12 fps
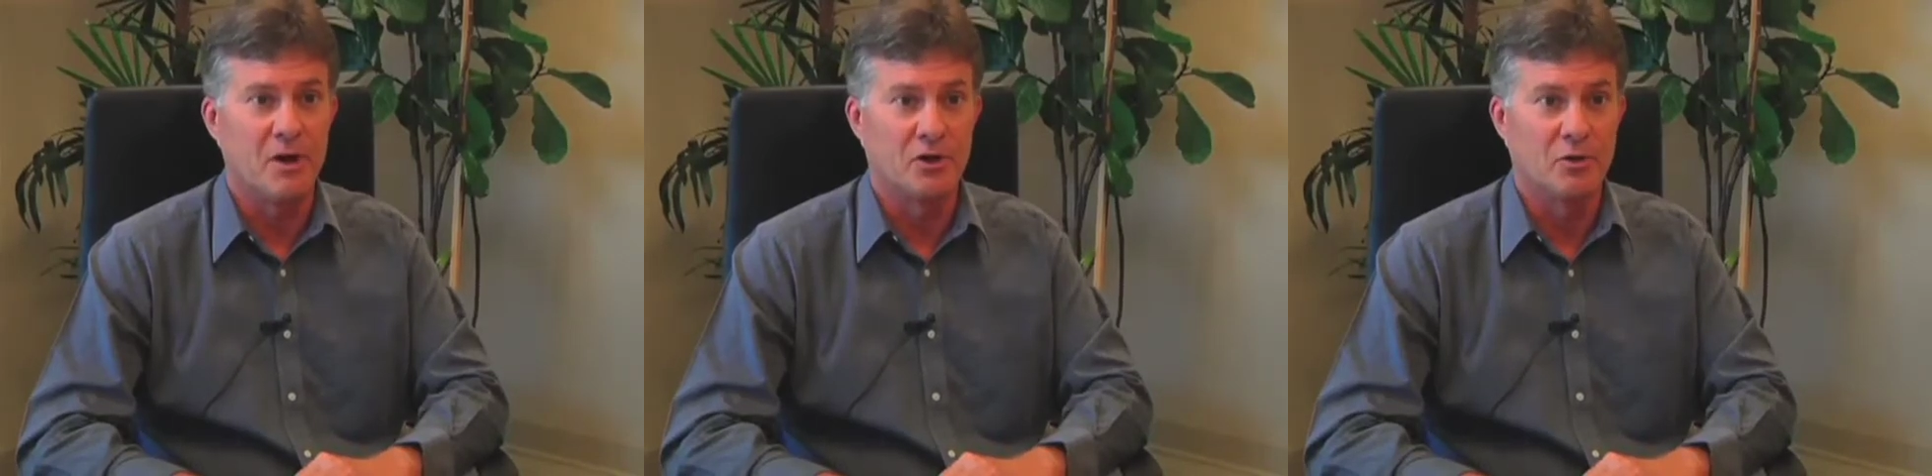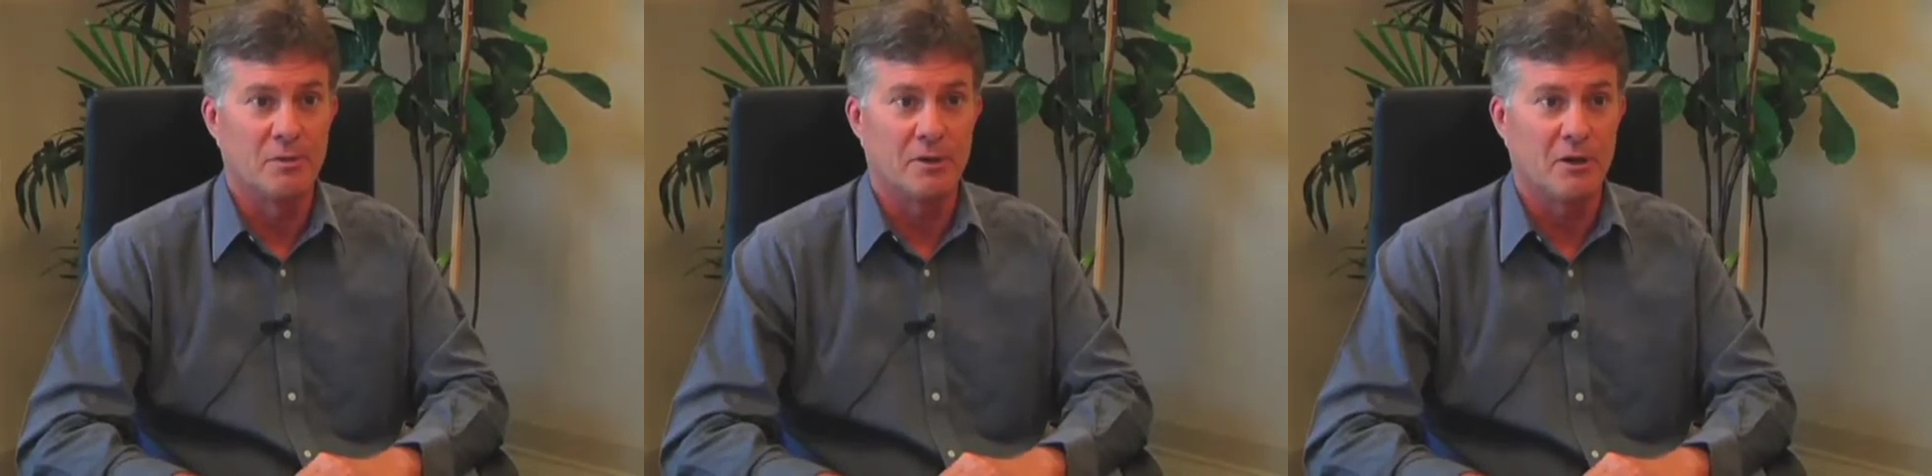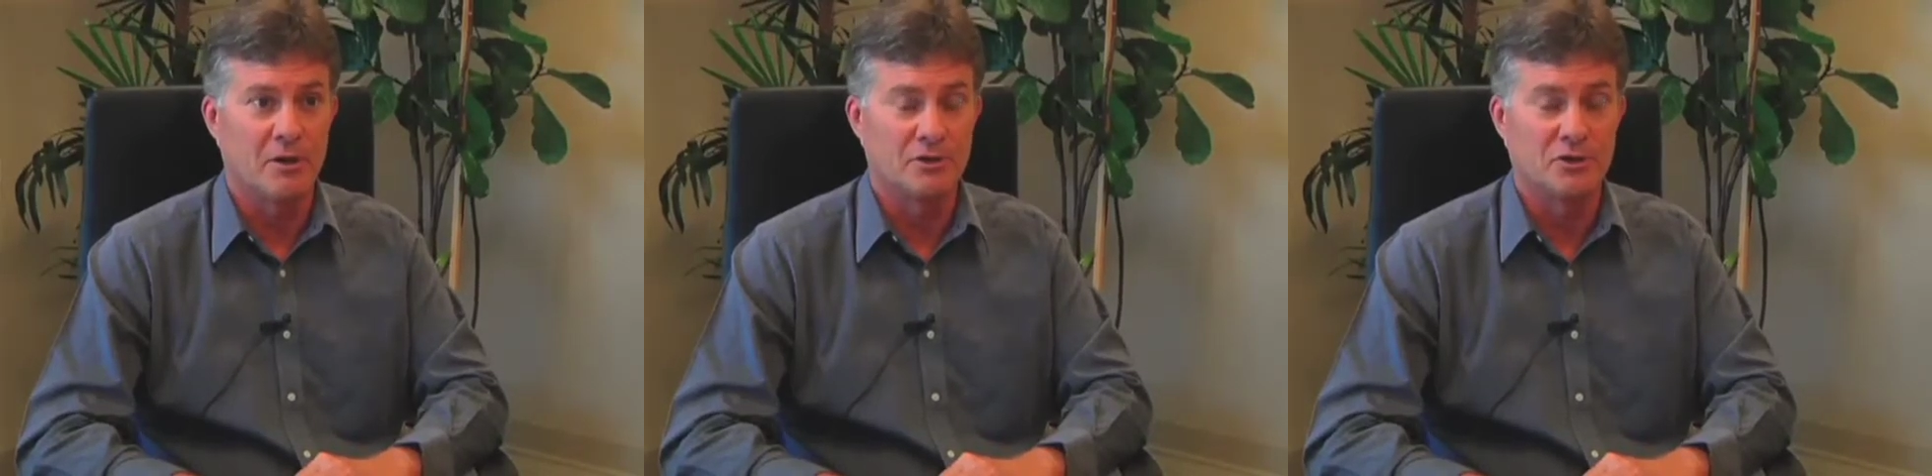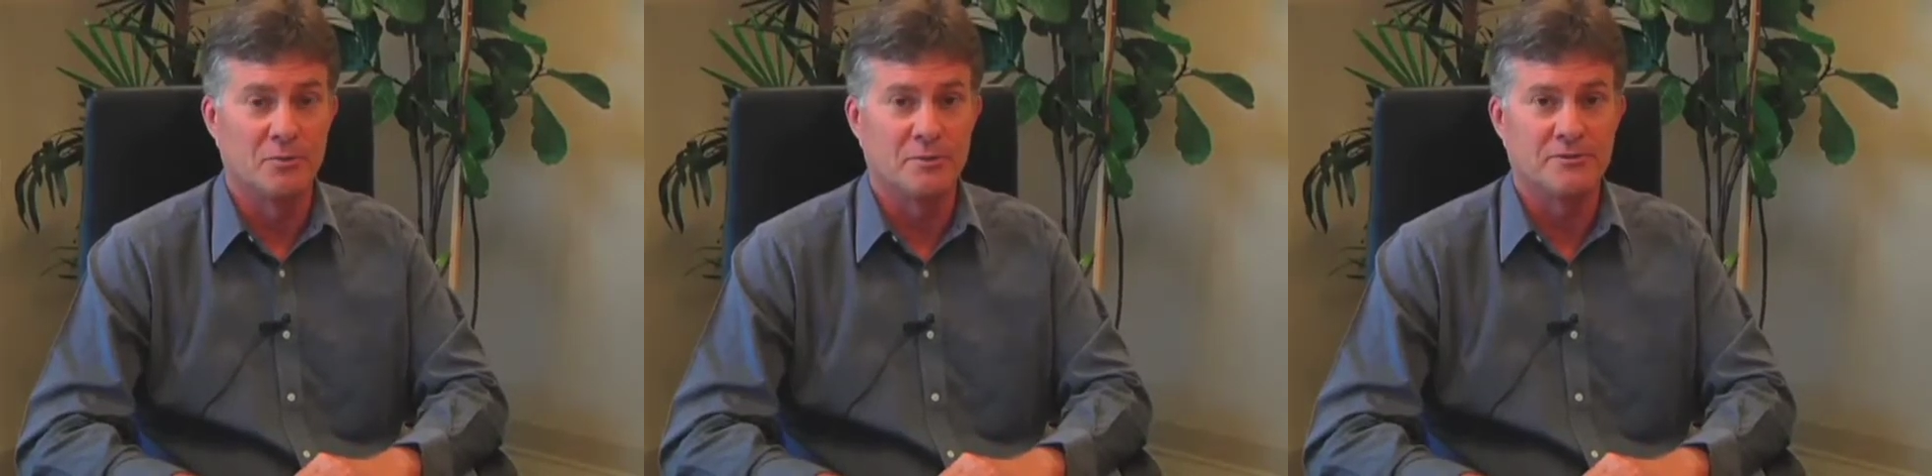group or large
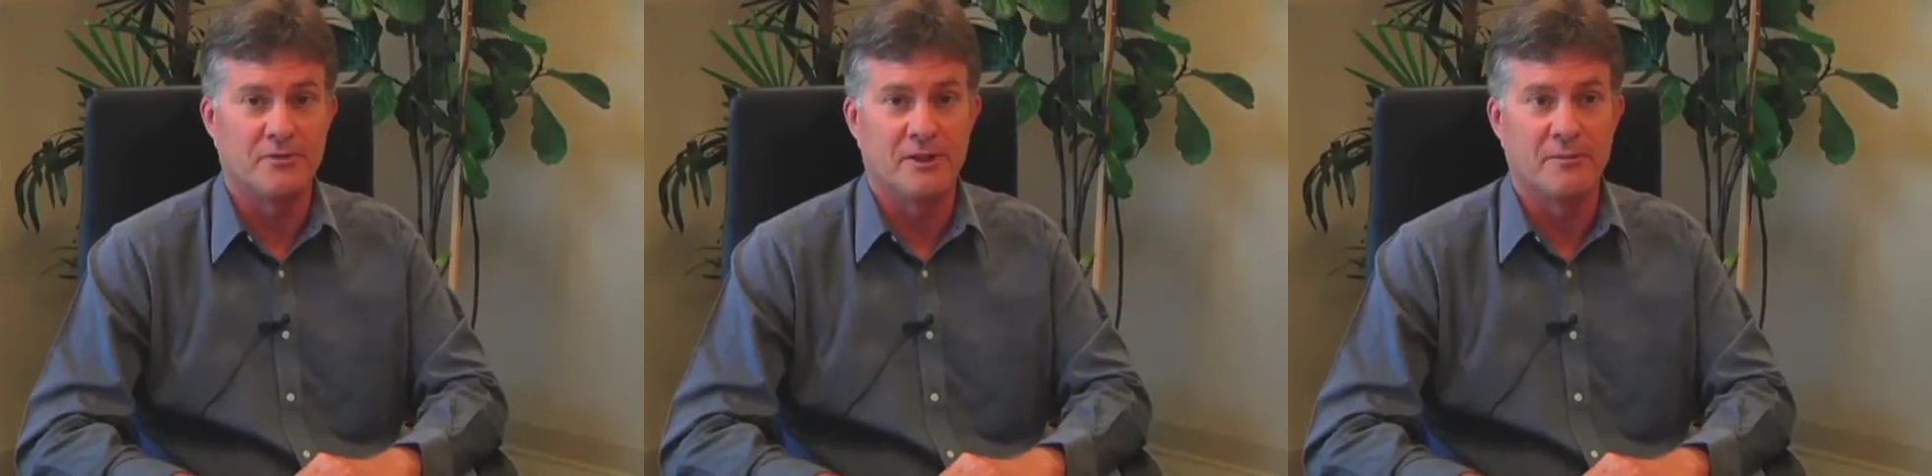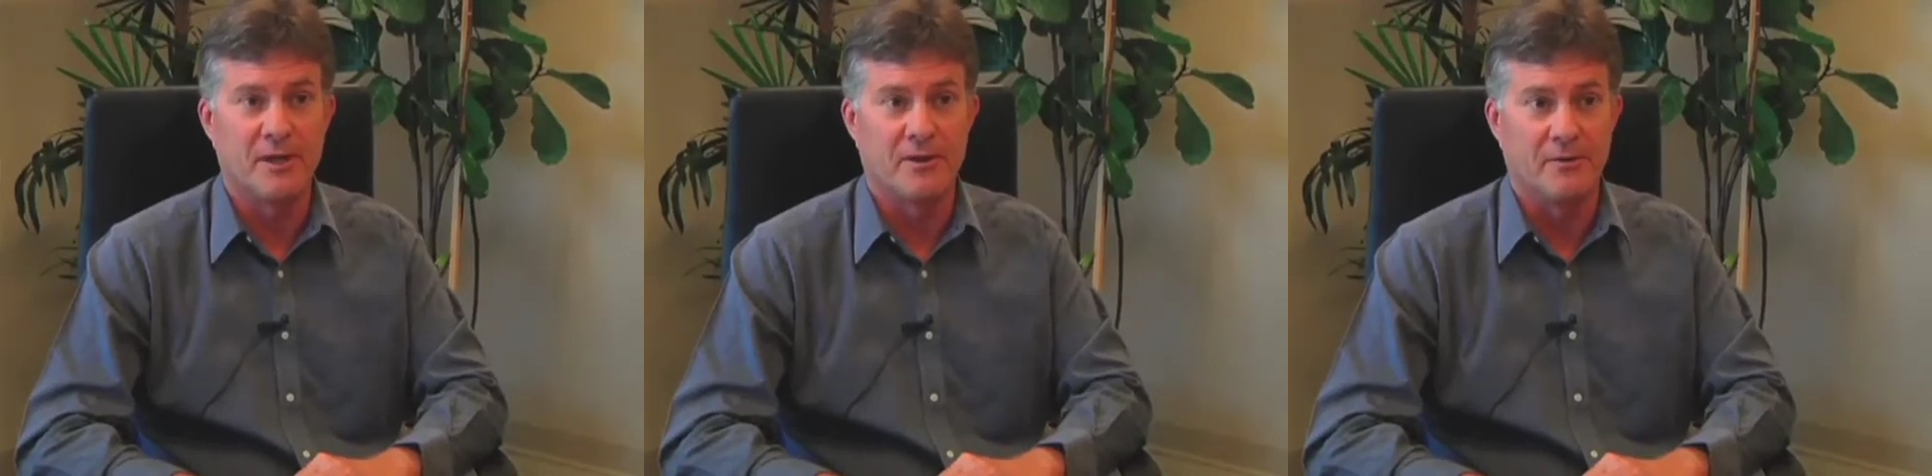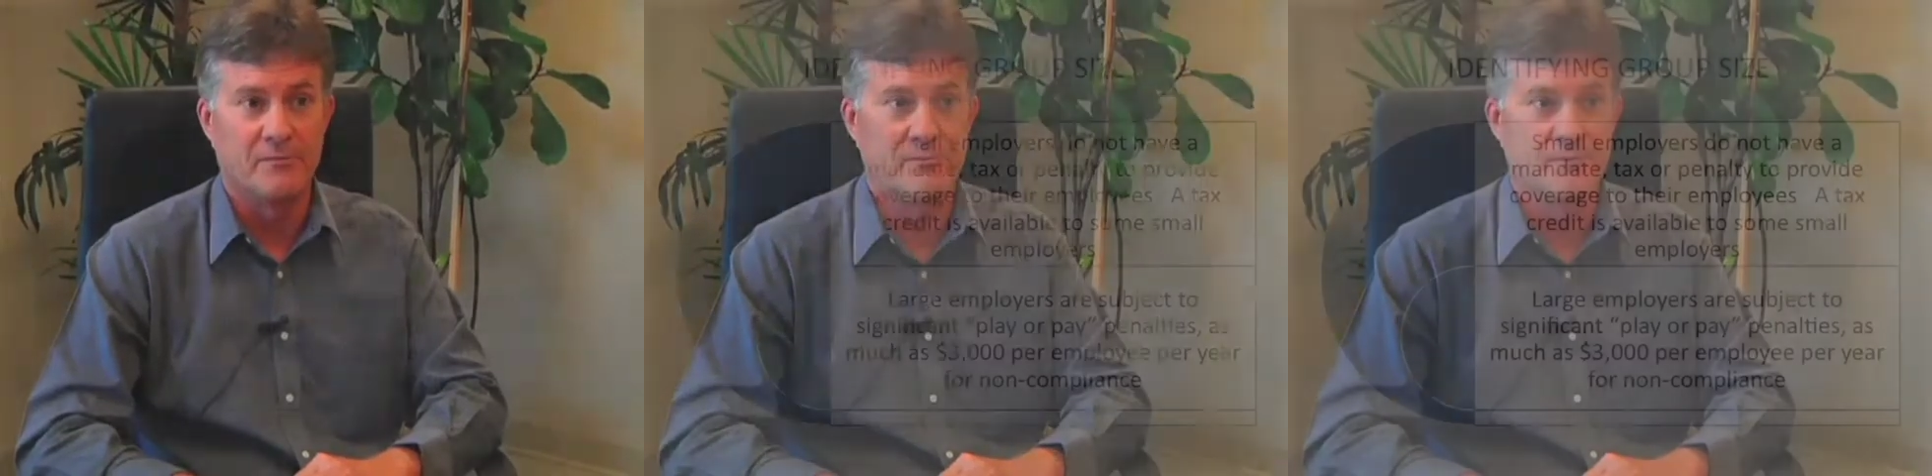group is fundamental.